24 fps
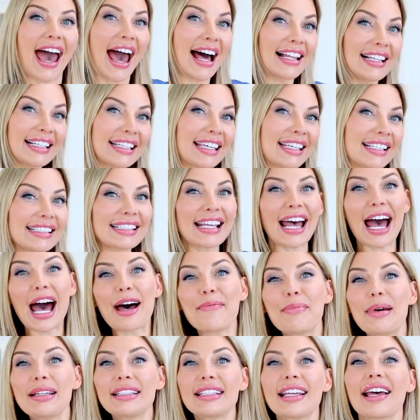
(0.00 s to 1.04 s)
Elegance
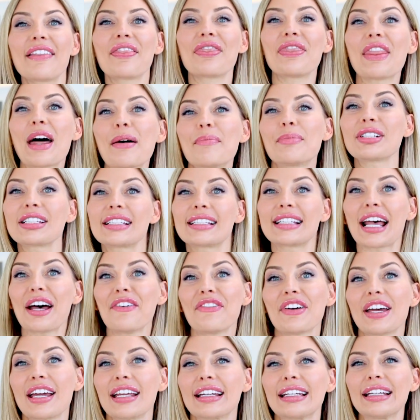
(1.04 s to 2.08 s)
habit number
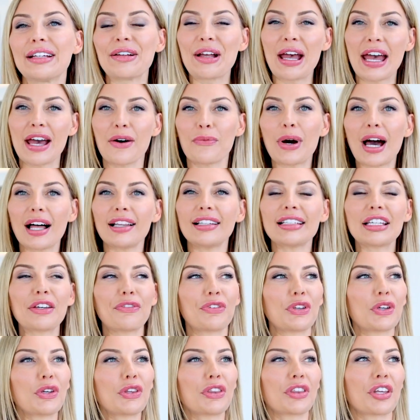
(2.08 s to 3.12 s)
7. Well,
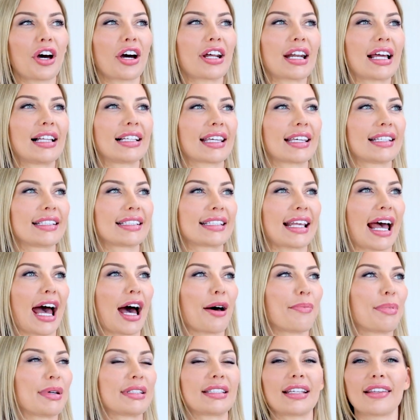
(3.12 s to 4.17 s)
if you thought elegance
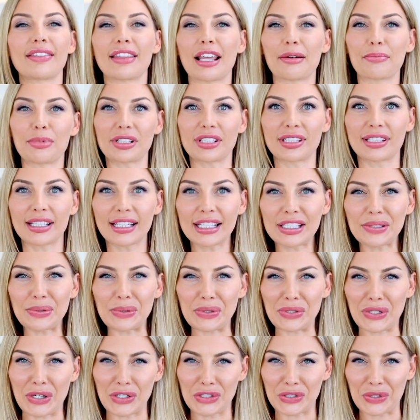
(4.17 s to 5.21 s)
habit number 6
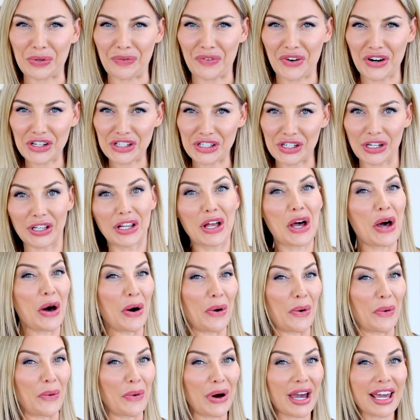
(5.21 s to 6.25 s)
was controversial,
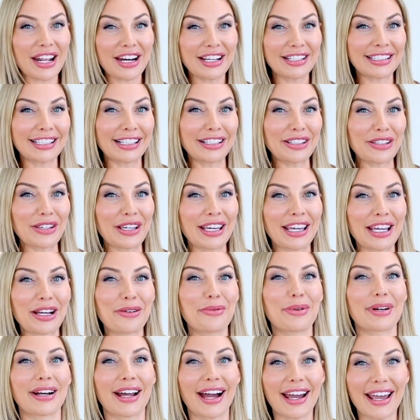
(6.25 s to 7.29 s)
wait until you hear
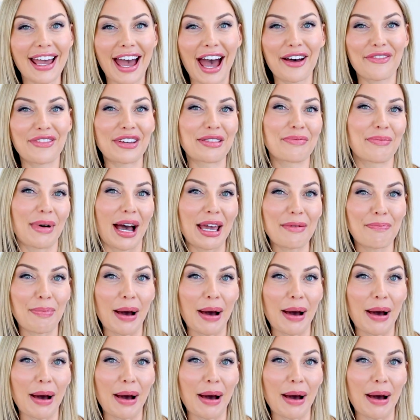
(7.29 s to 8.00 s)
what I have in my